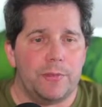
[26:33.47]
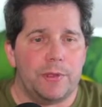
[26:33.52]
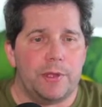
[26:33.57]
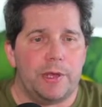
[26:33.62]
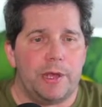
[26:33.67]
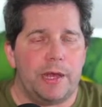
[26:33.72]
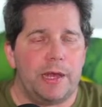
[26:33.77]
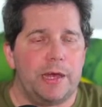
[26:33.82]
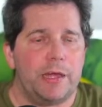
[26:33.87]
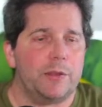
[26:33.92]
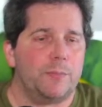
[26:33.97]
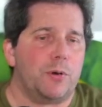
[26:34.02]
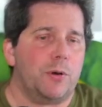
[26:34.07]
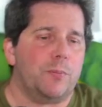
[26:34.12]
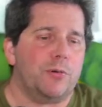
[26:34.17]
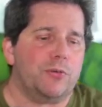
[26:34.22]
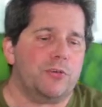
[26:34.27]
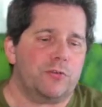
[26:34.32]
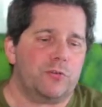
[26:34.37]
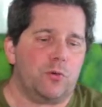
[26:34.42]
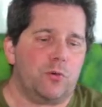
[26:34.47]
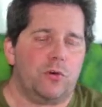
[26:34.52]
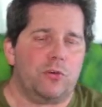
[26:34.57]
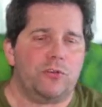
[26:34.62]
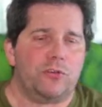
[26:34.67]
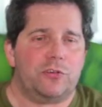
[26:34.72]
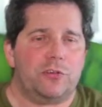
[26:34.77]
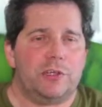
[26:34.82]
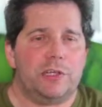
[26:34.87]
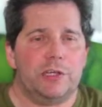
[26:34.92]
And the purpose, of
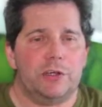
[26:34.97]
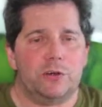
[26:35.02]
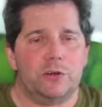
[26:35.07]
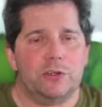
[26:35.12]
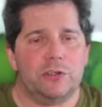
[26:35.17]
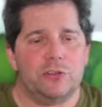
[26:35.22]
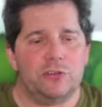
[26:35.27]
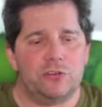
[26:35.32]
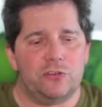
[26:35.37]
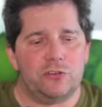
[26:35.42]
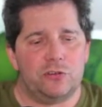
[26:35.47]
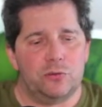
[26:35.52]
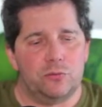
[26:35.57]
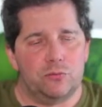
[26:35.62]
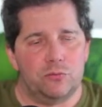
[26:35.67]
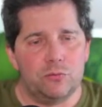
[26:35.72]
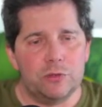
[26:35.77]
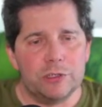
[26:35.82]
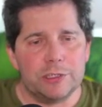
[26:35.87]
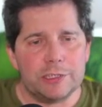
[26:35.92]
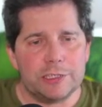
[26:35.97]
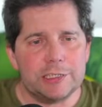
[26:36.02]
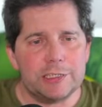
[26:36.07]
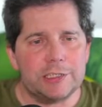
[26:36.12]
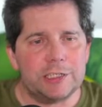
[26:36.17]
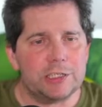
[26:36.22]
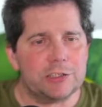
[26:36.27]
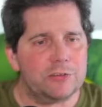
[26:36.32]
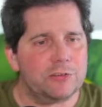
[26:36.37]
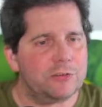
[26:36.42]
course, here is to really
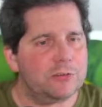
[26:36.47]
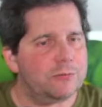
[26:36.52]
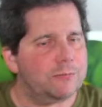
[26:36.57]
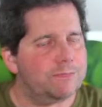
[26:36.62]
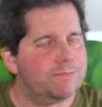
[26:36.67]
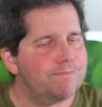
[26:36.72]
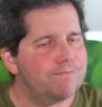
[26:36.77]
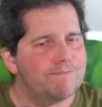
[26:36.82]
just